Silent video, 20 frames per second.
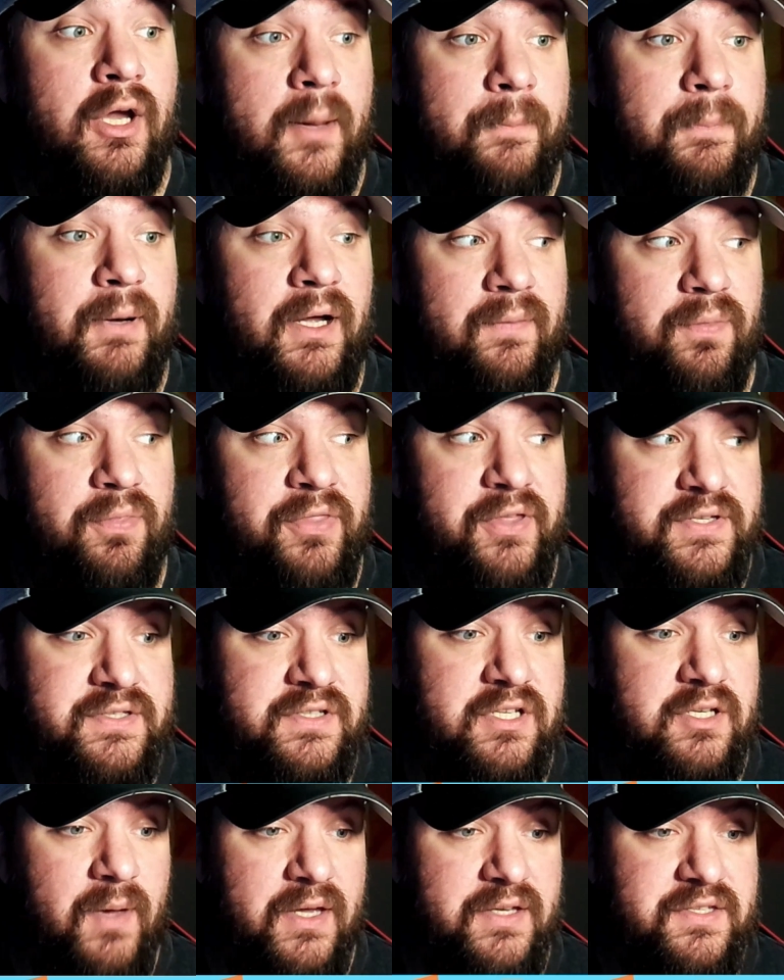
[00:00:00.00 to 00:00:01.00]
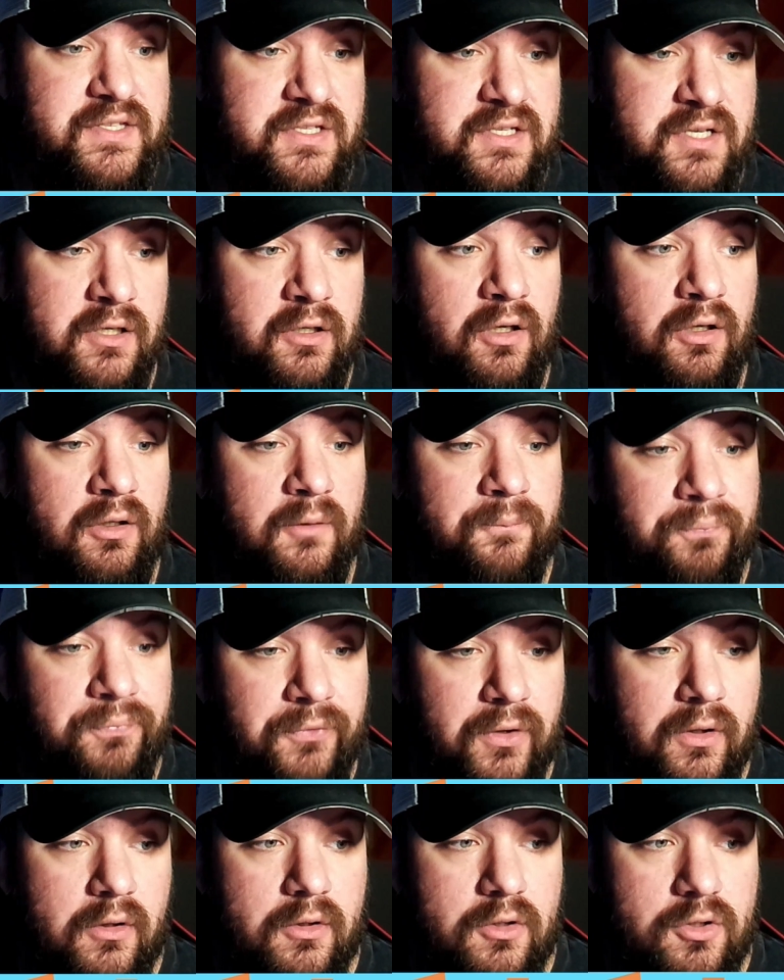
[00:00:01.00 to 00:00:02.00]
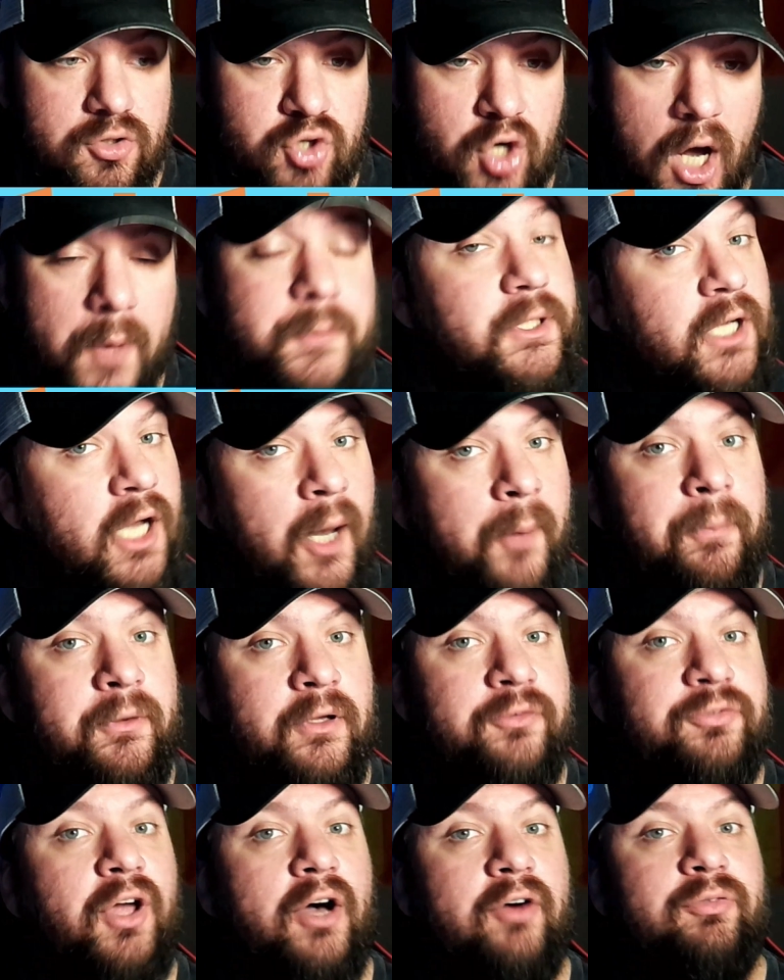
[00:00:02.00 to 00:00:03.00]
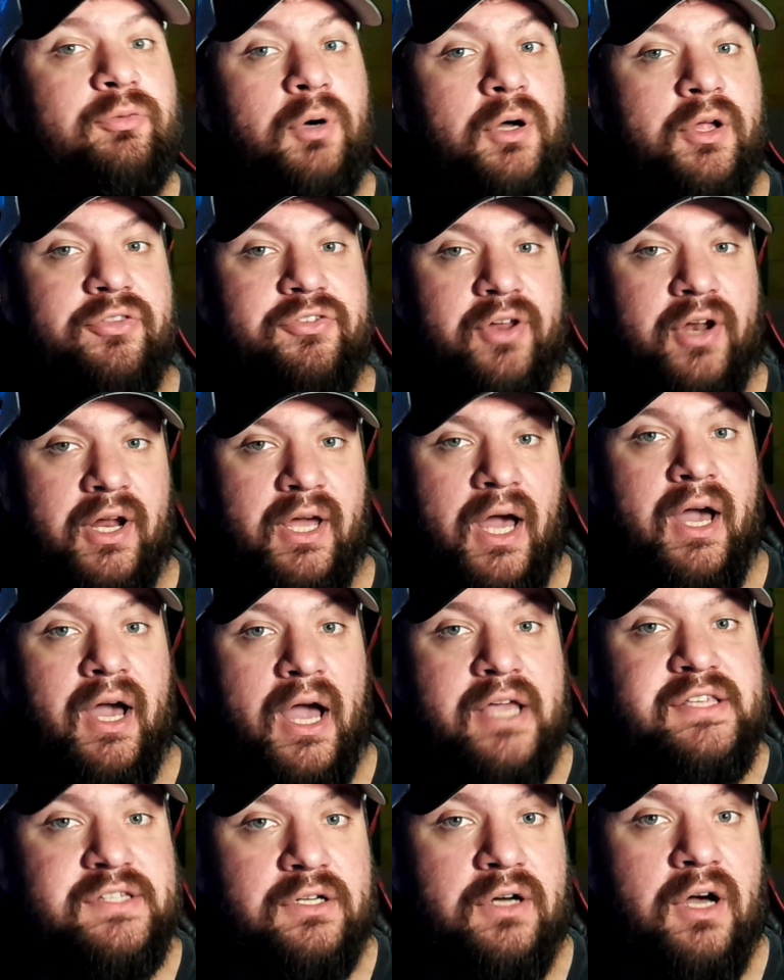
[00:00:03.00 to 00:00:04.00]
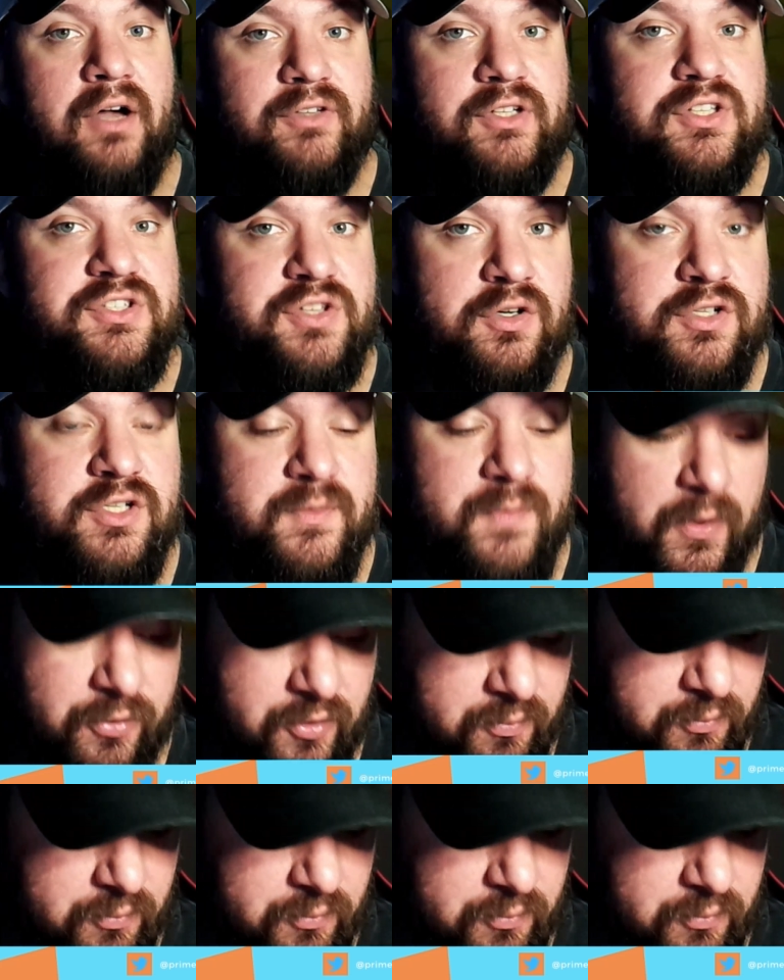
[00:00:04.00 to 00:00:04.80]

But this team has still dropped a couple of tough ones, and I still have concerns about them